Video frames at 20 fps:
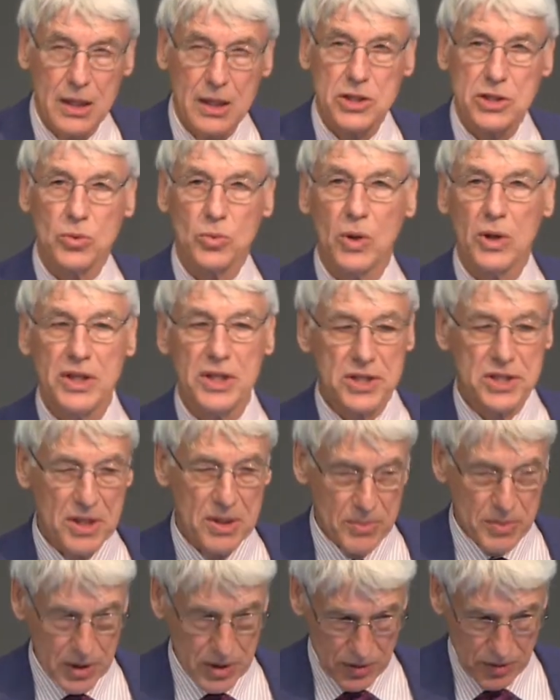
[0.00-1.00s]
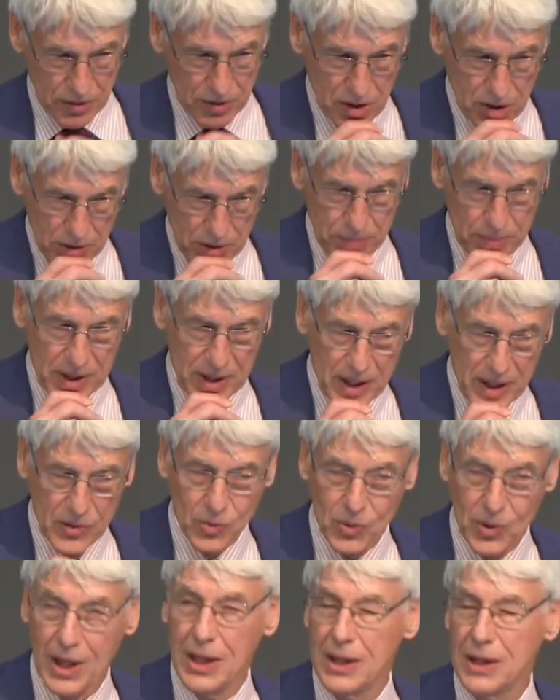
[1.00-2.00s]
So what is immunotherapy?
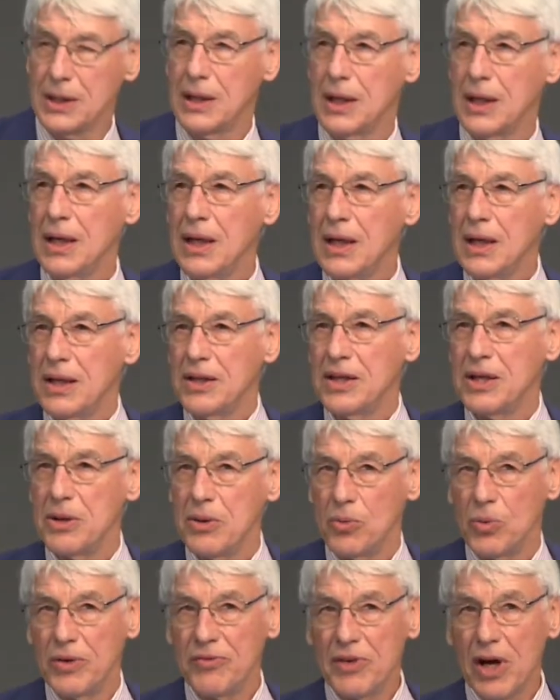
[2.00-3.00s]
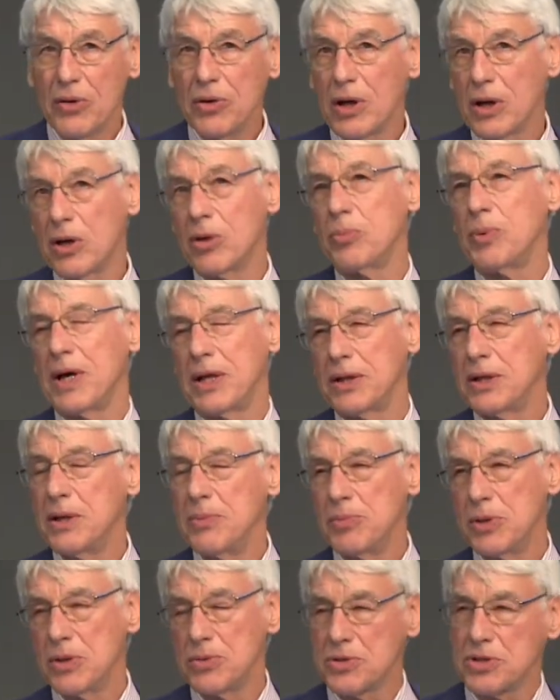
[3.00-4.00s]
Well, we've known a lot about the
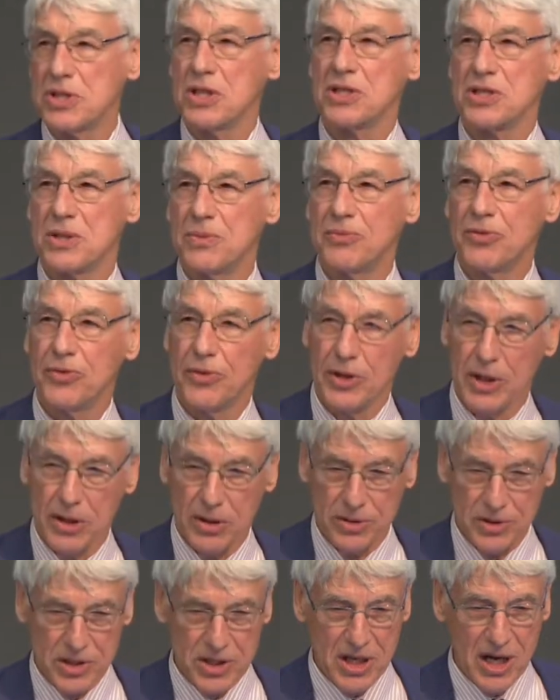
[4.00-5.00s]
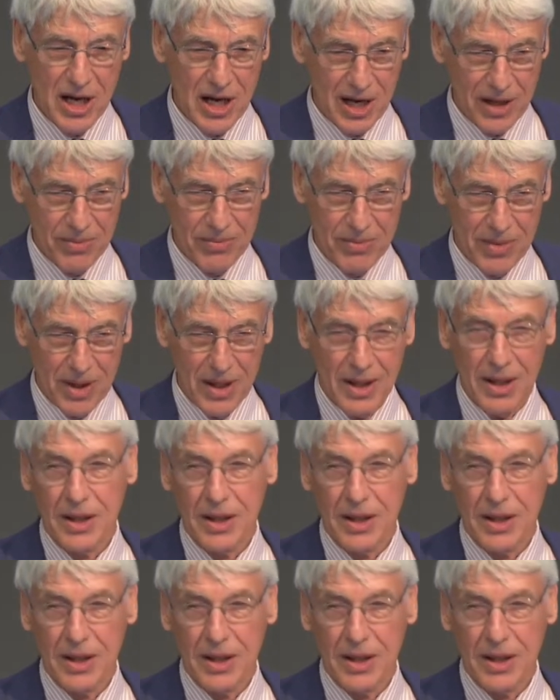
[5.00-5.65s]
immune system for a long time.